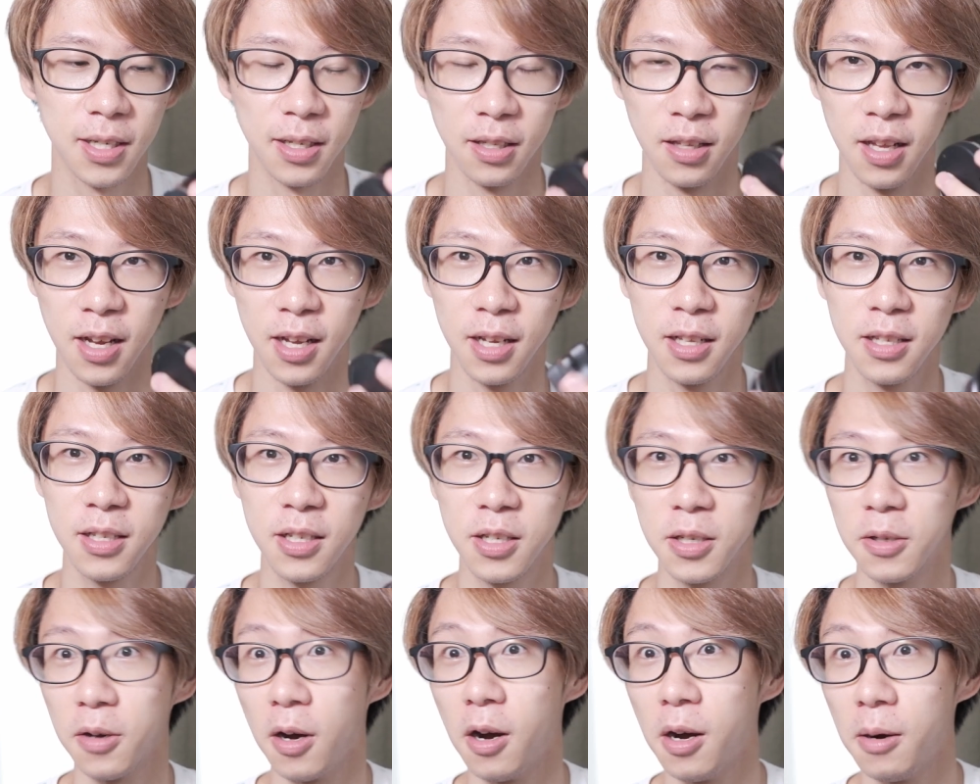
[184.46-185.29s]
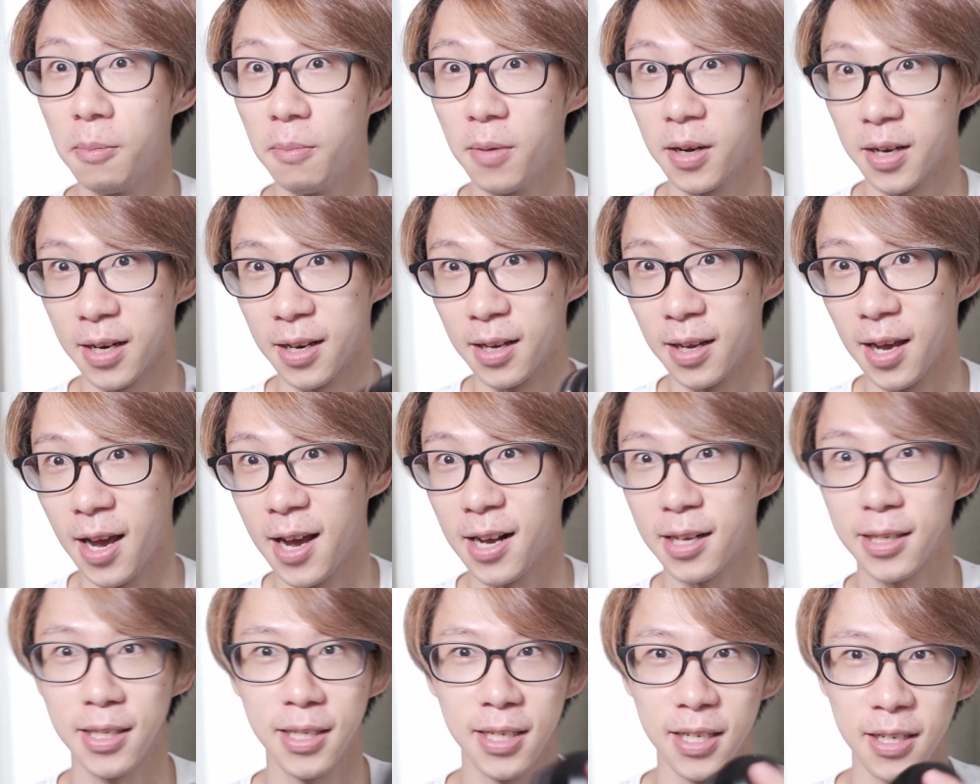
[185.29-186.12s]
lens on my
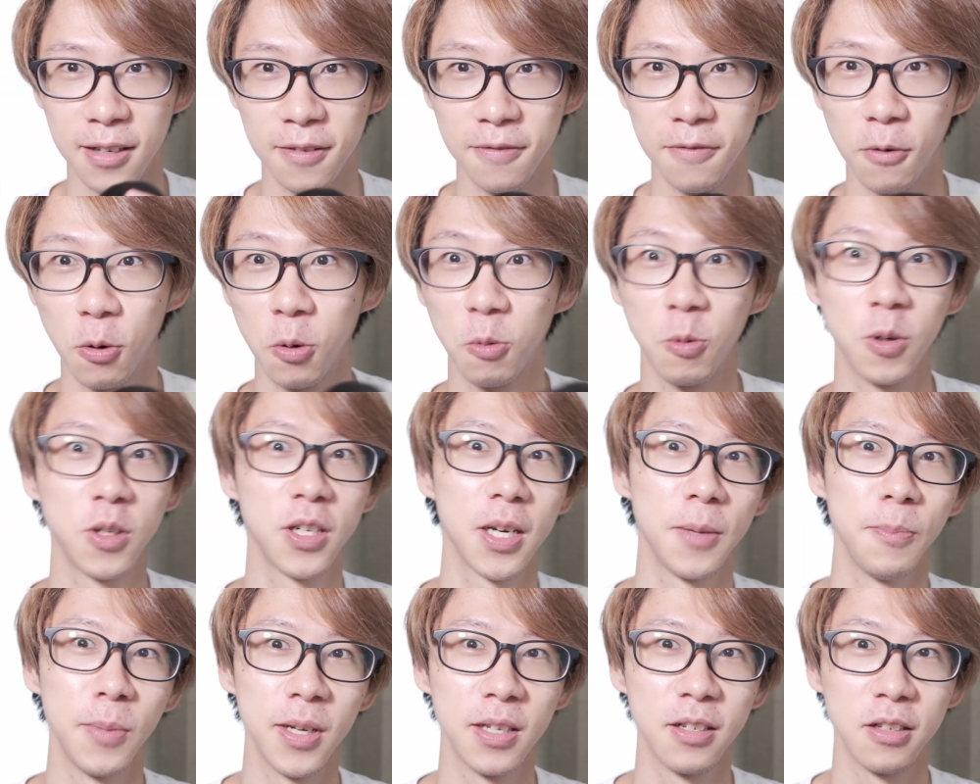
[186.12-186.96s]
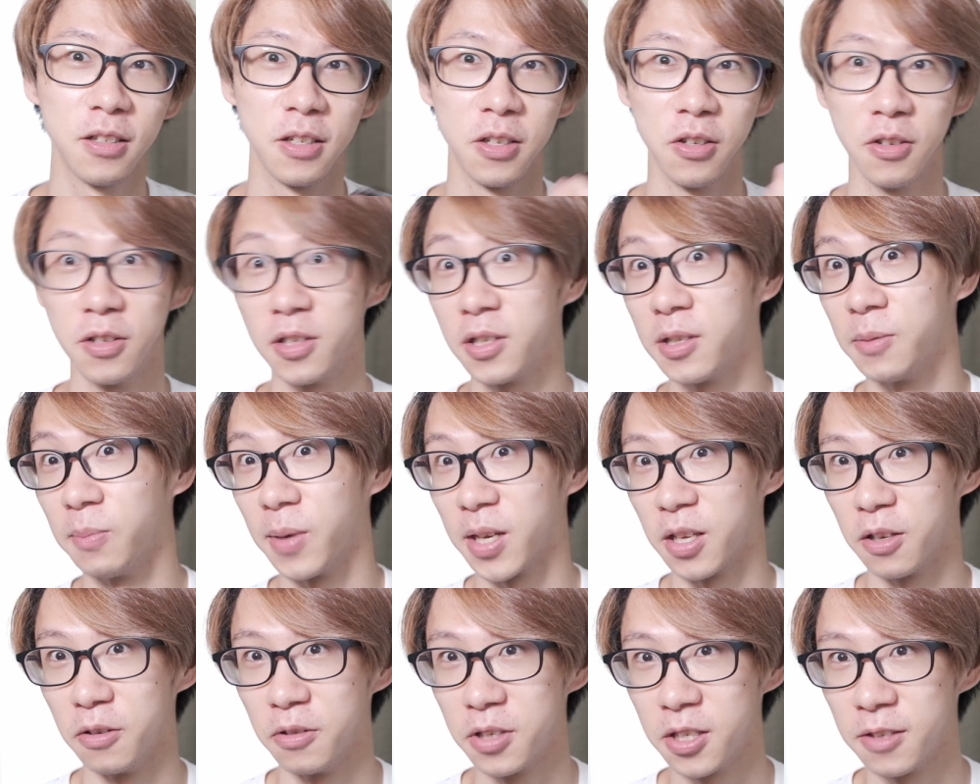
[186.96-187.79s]
X-T4, which I basically use to
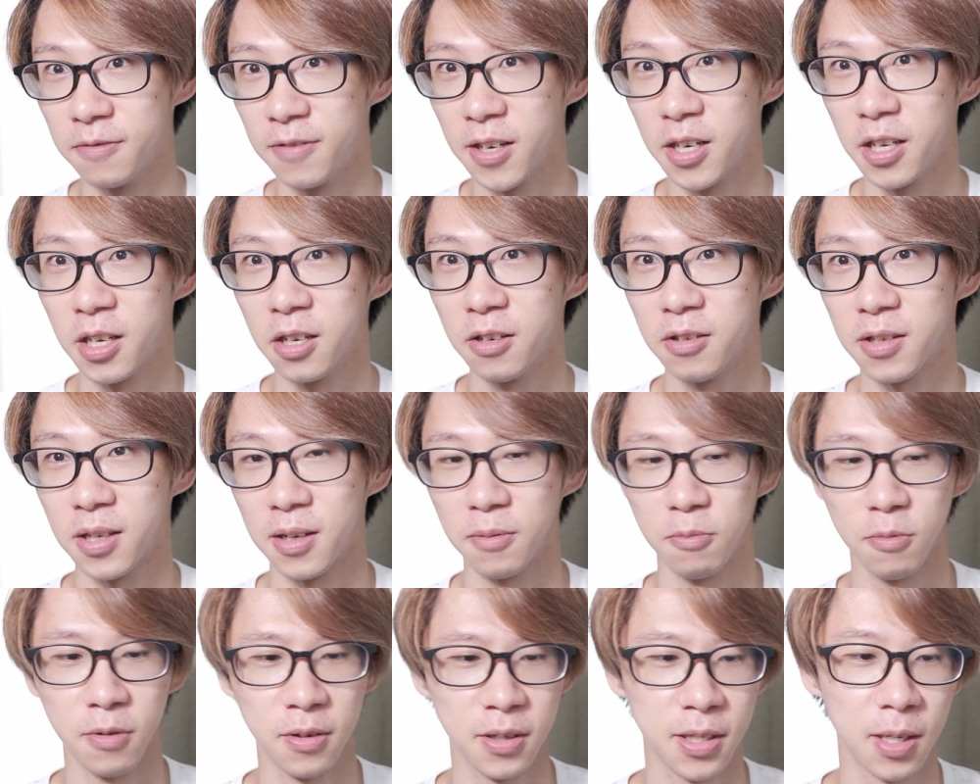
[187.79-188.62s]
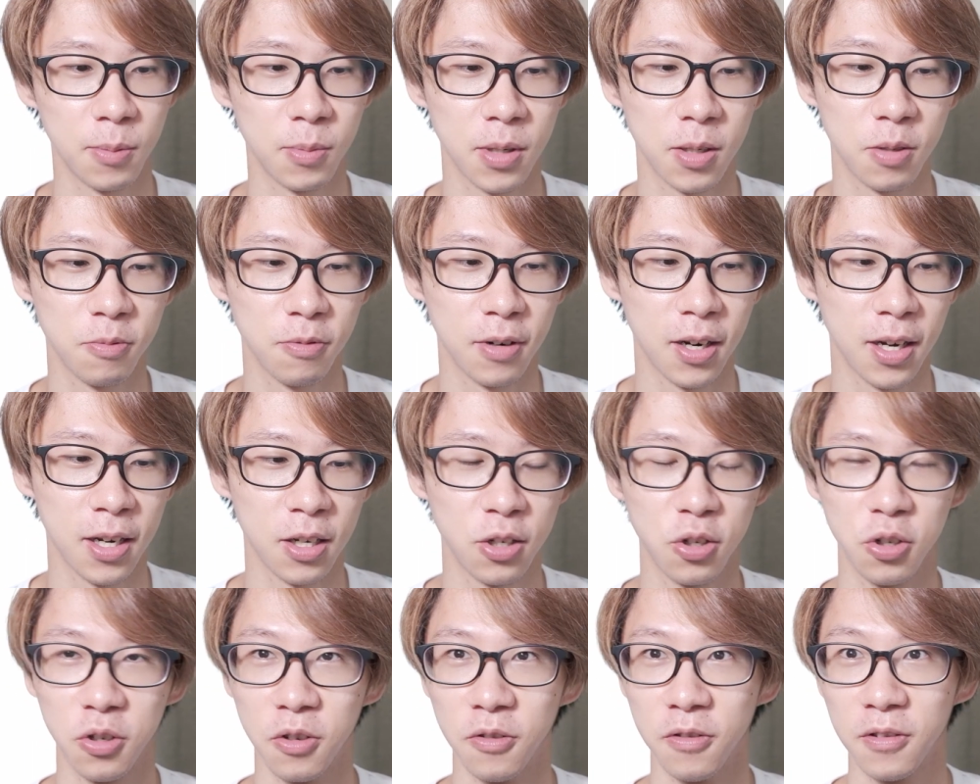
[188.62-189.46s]
make YouTube videos, and sometimes when I
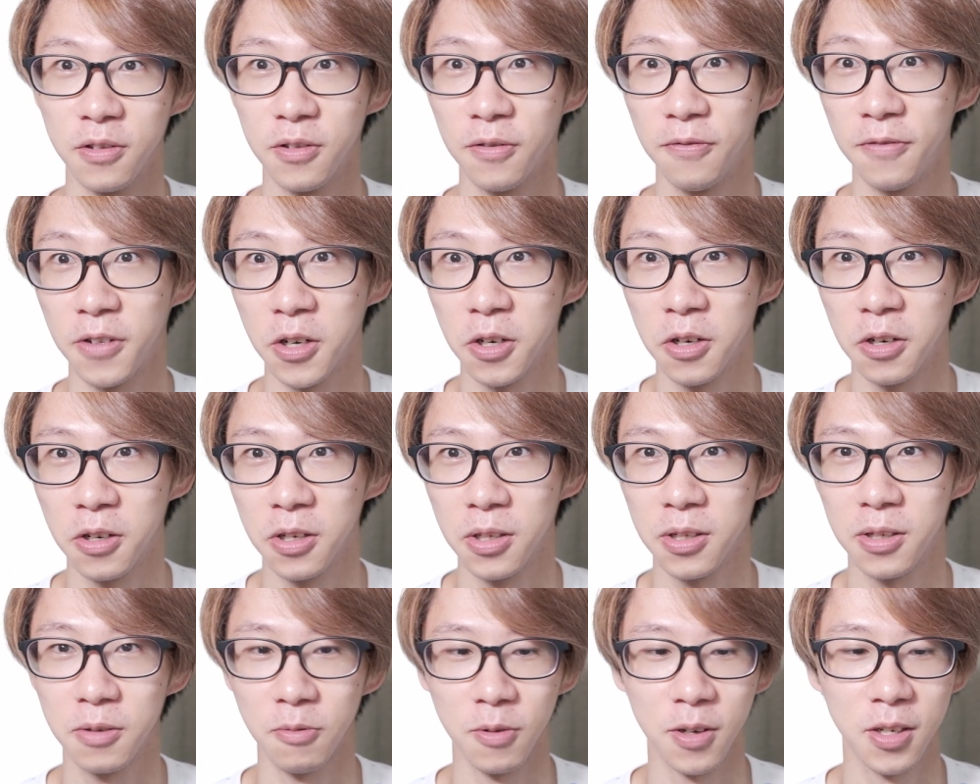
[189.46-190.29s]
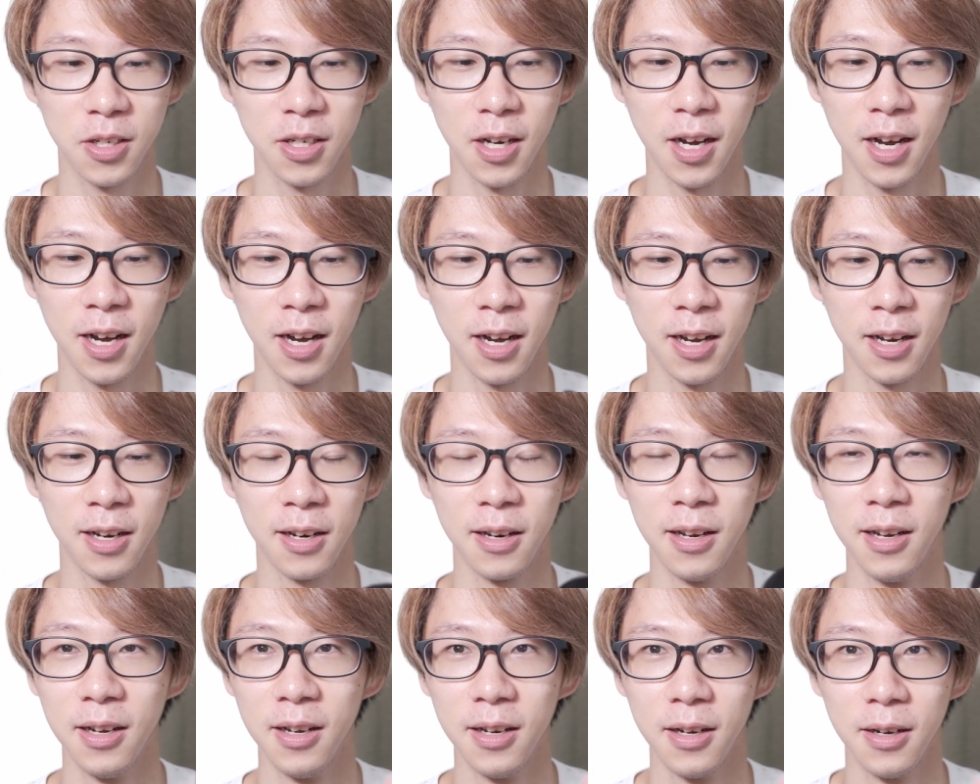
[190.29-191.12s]
shoot photos, which I